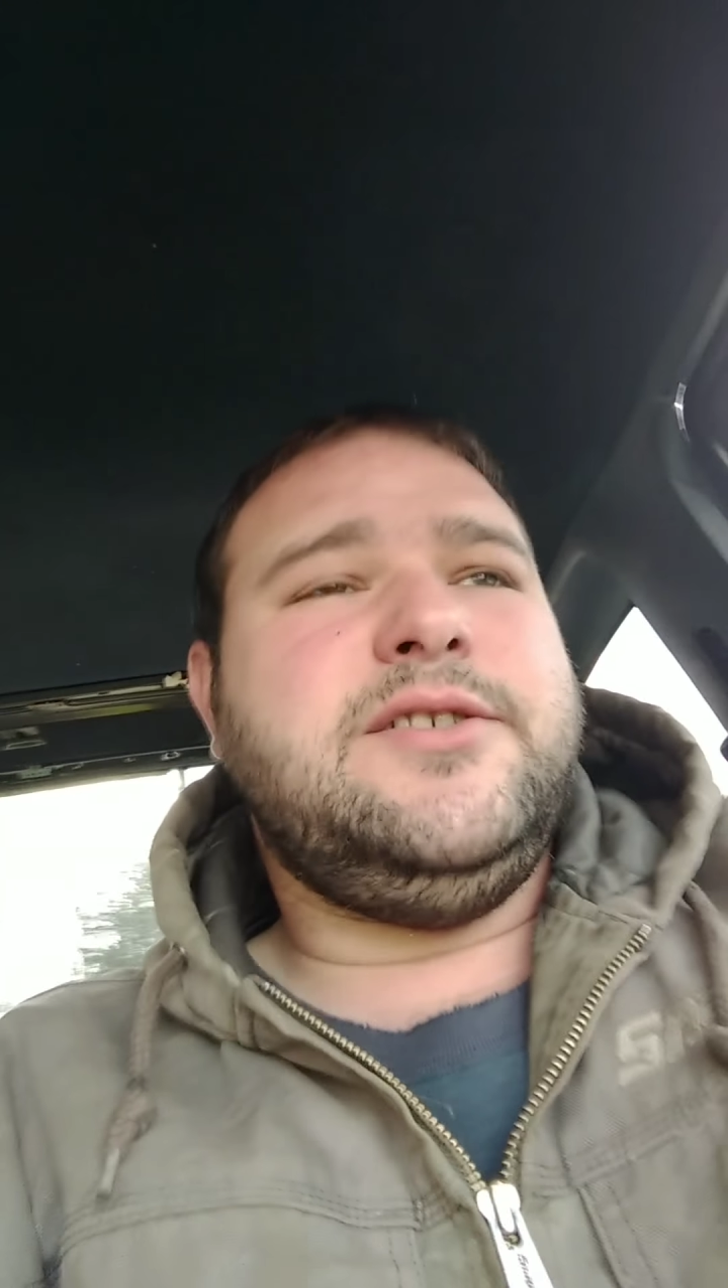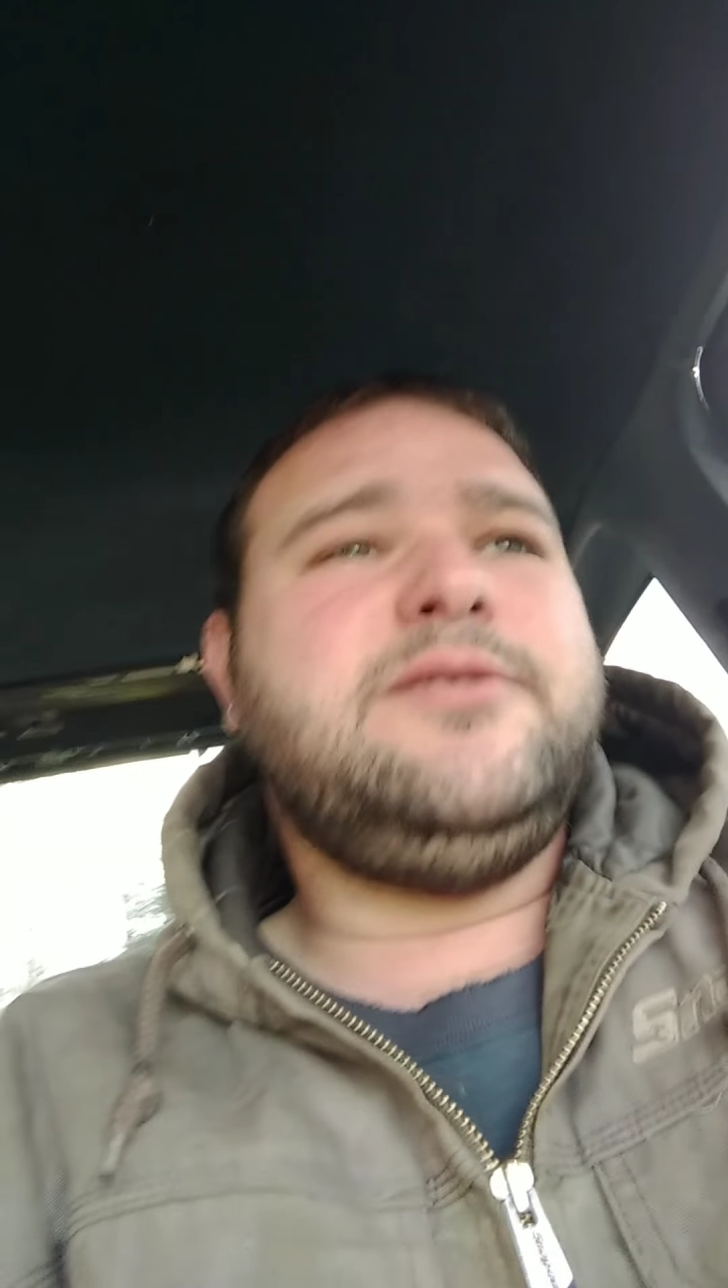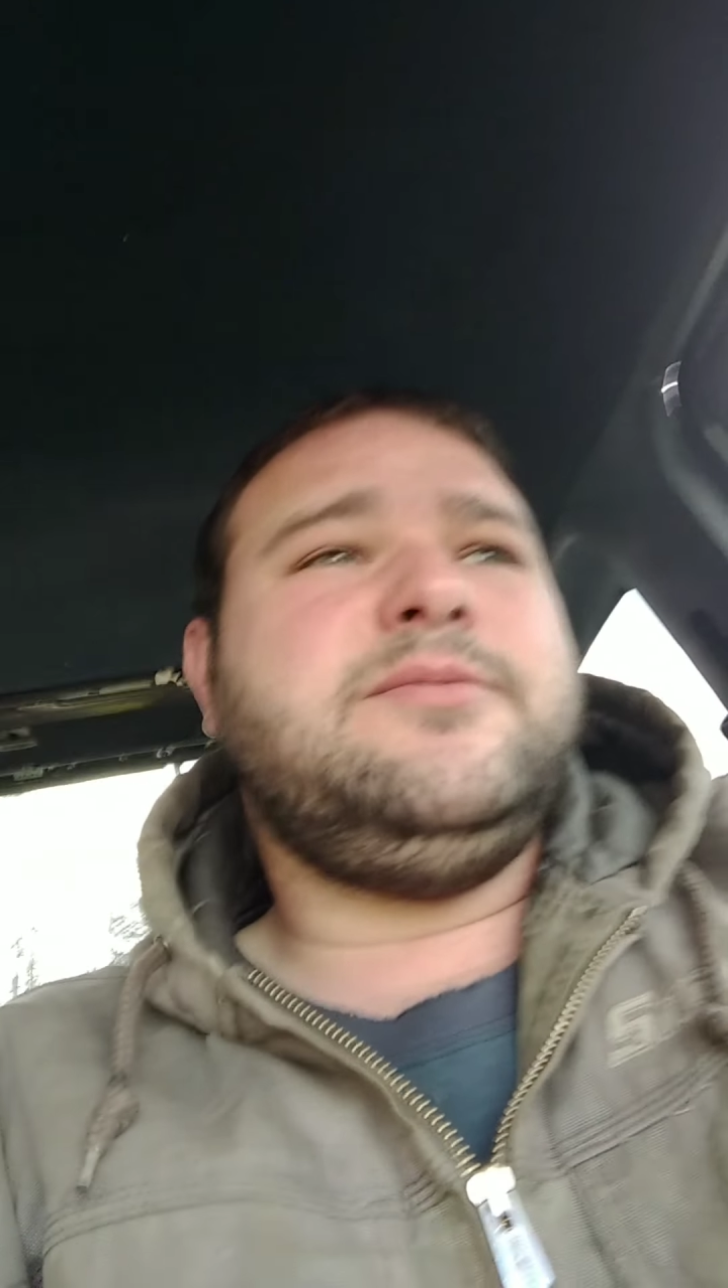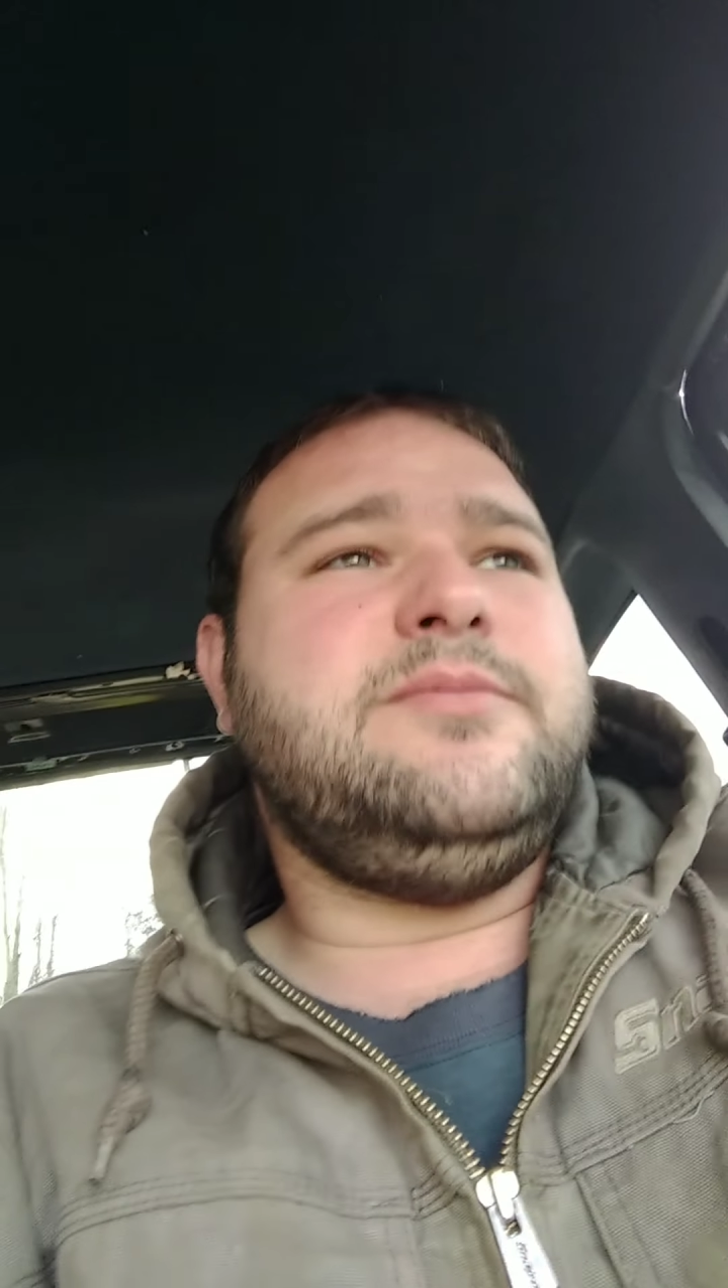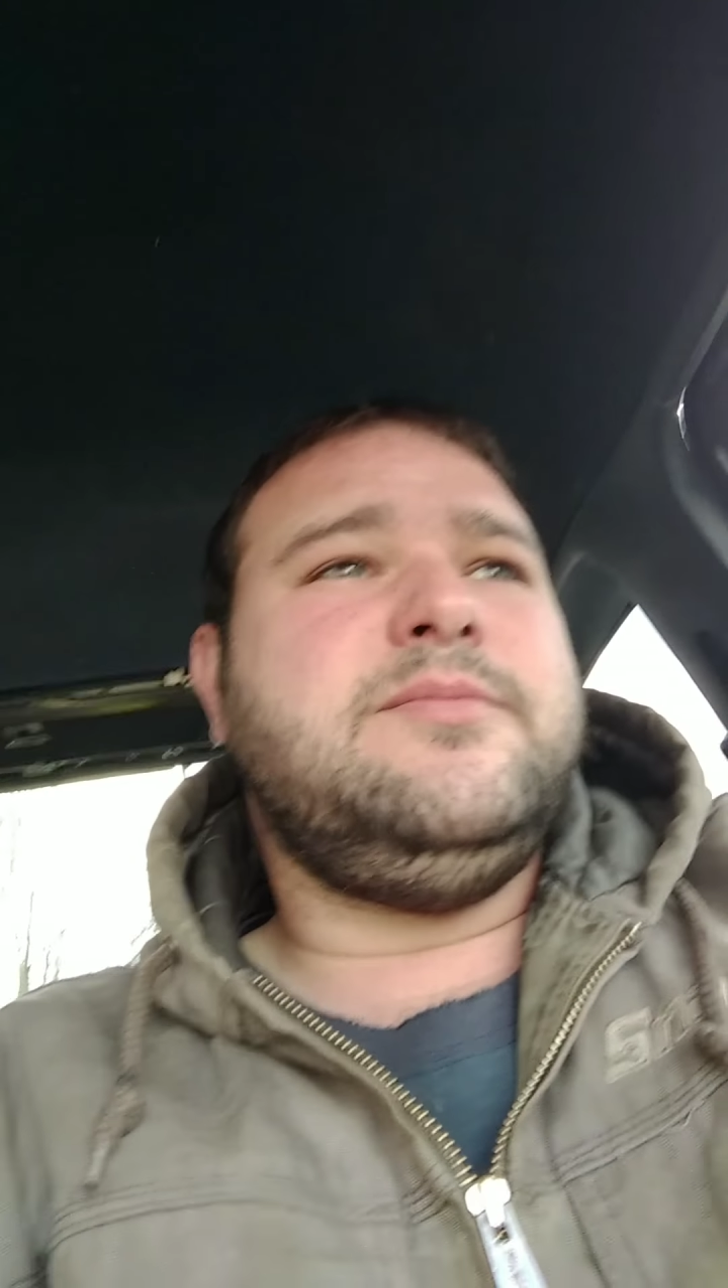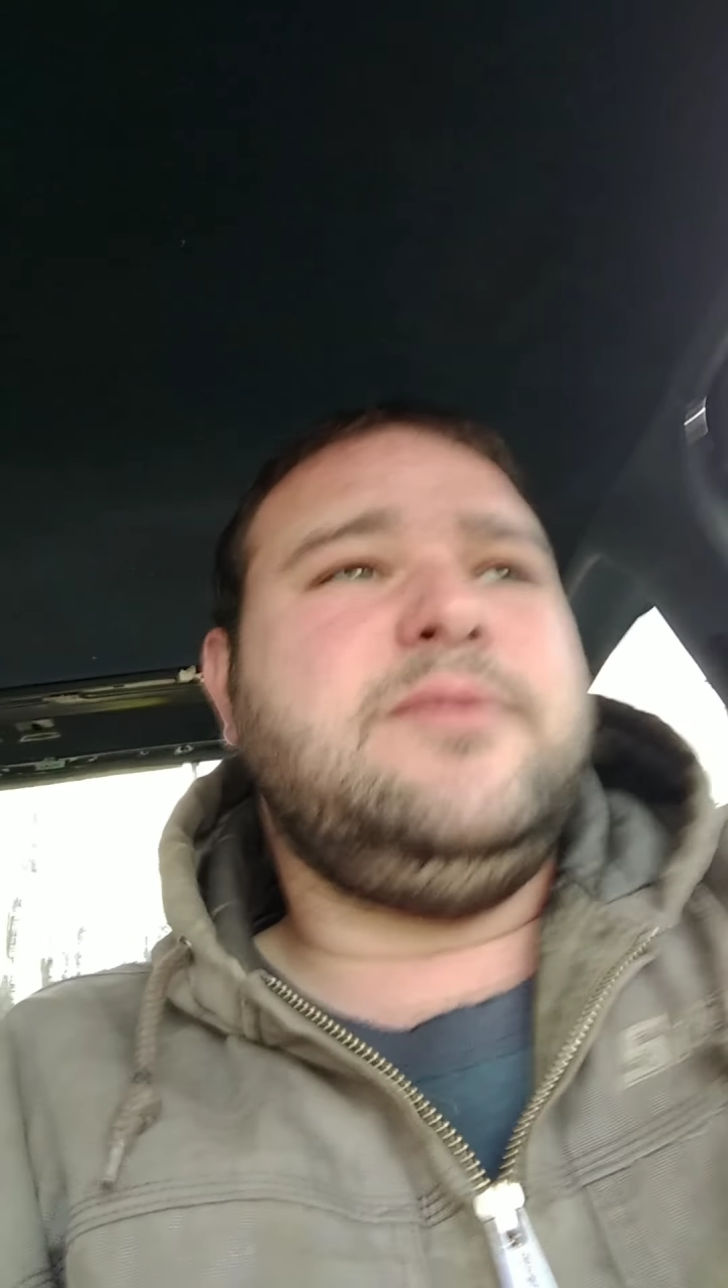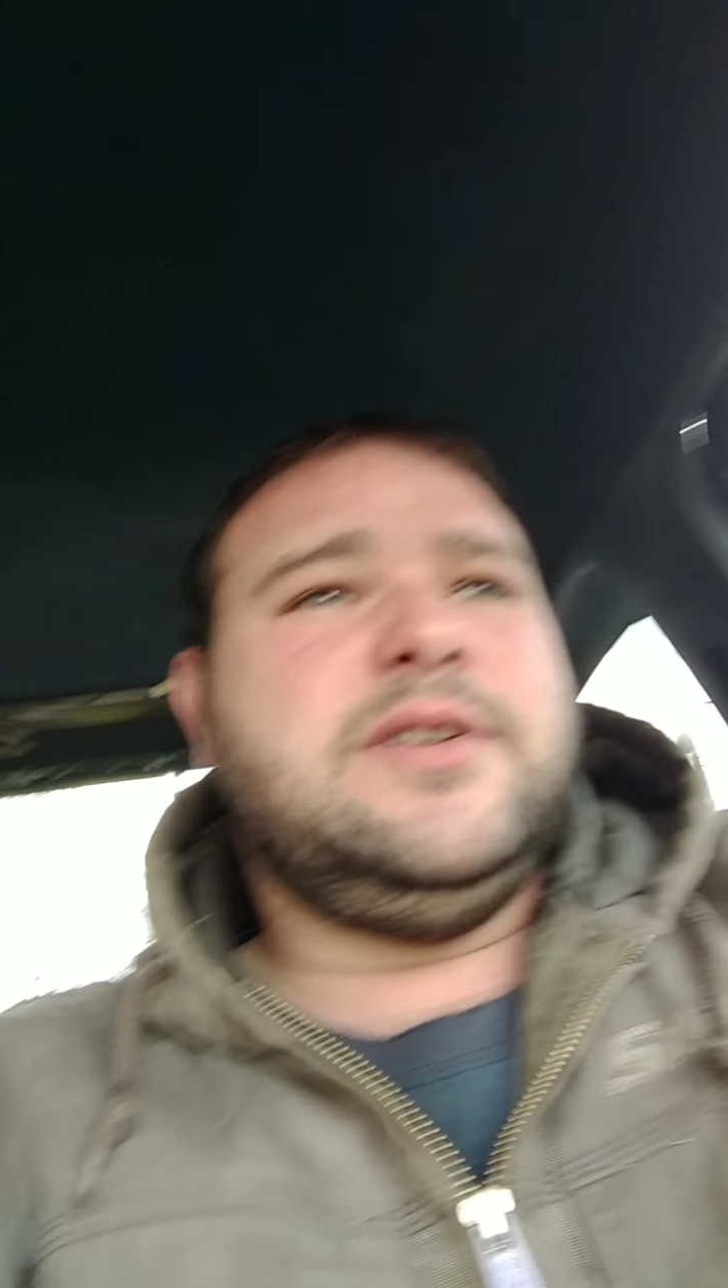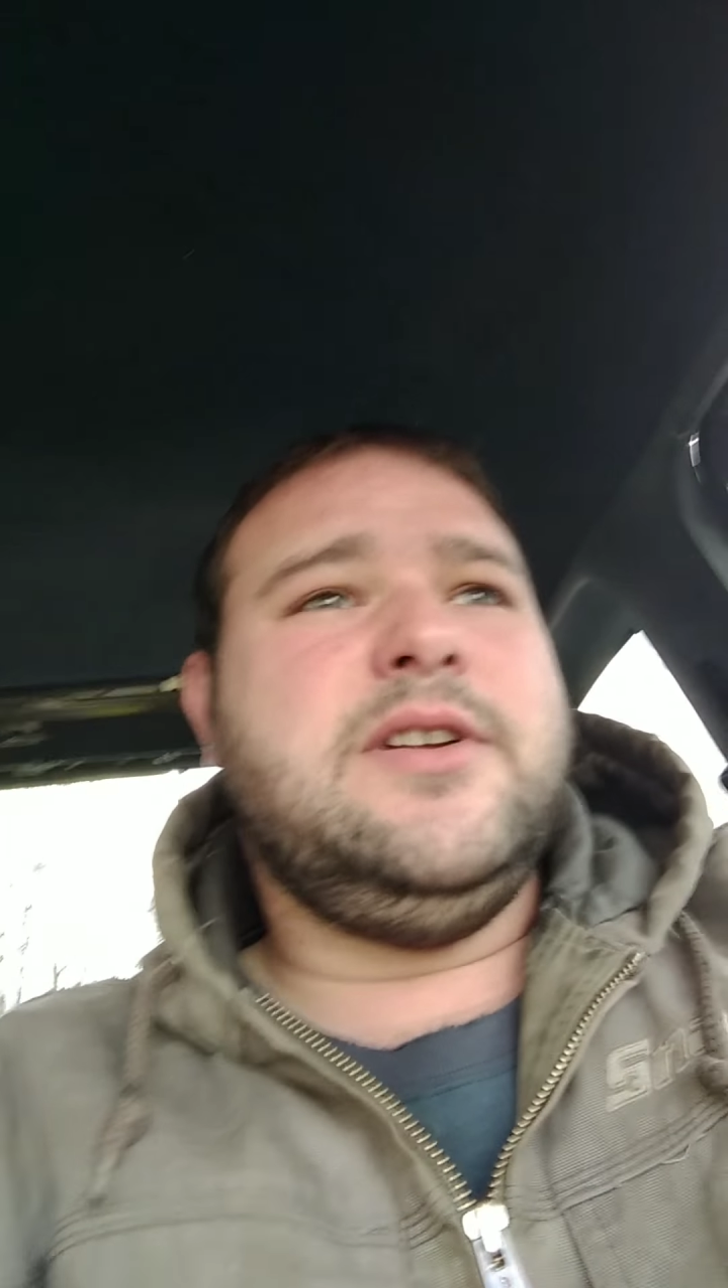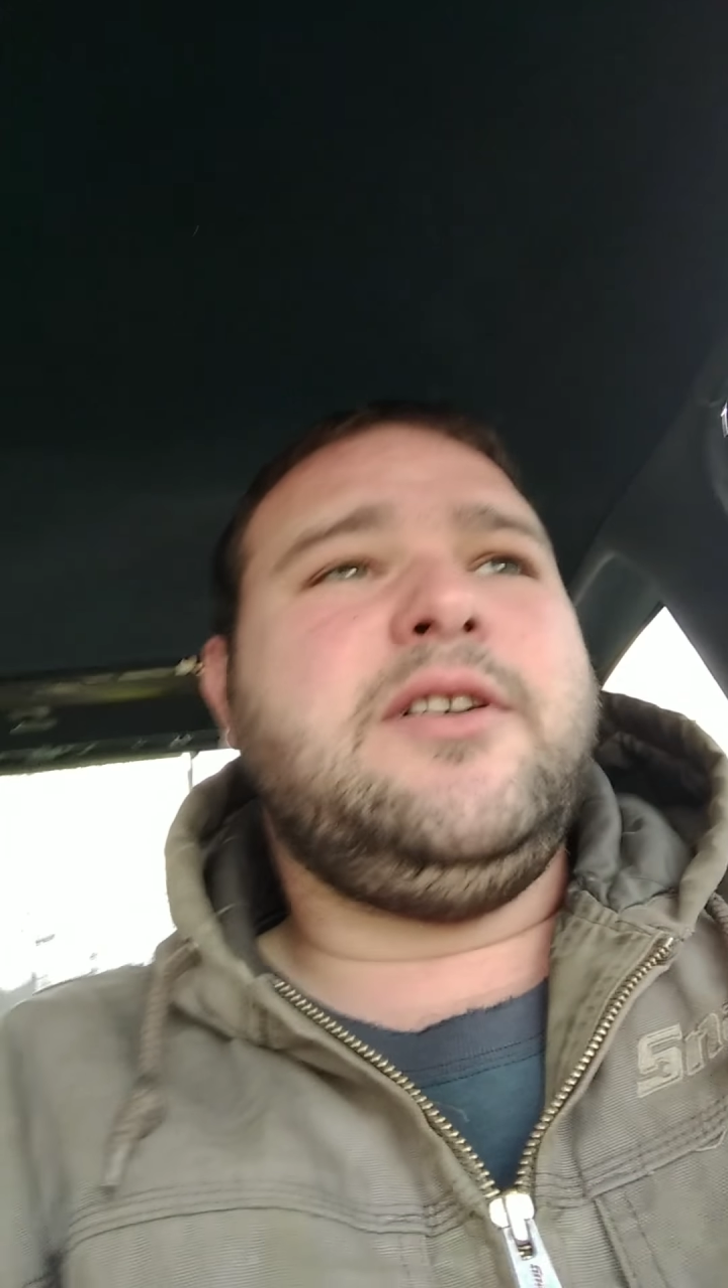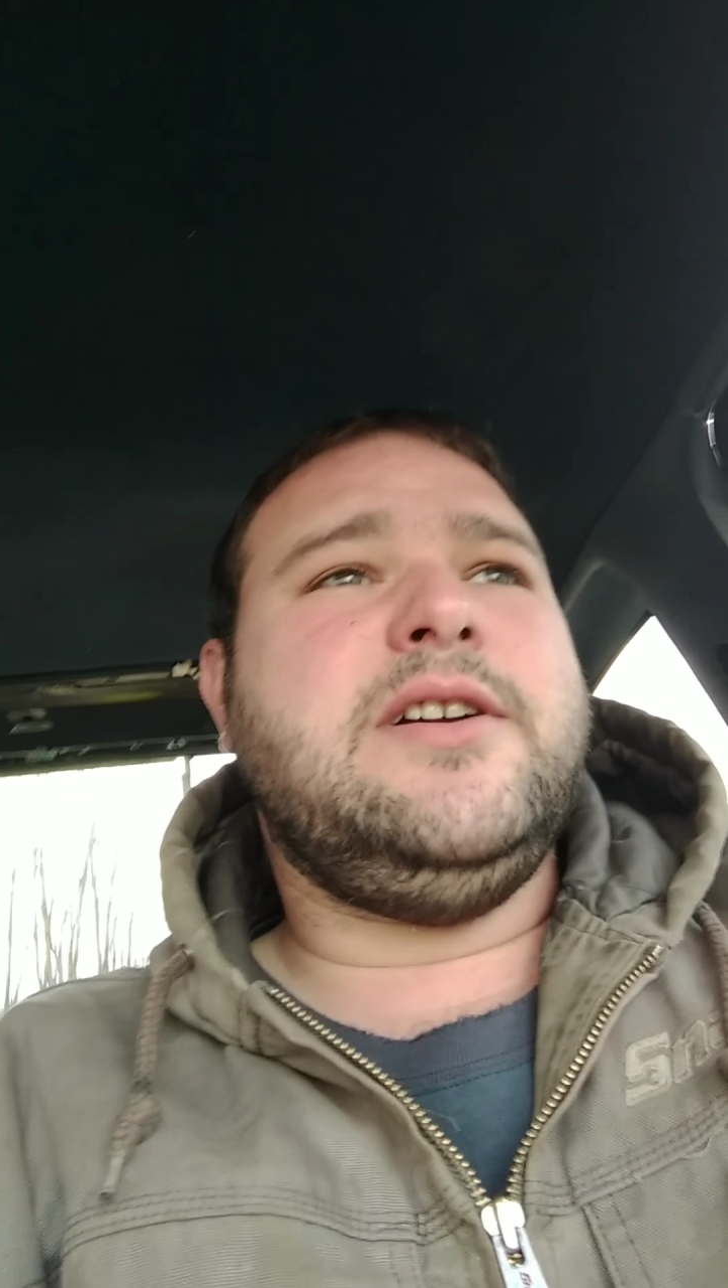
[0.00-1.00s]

you know,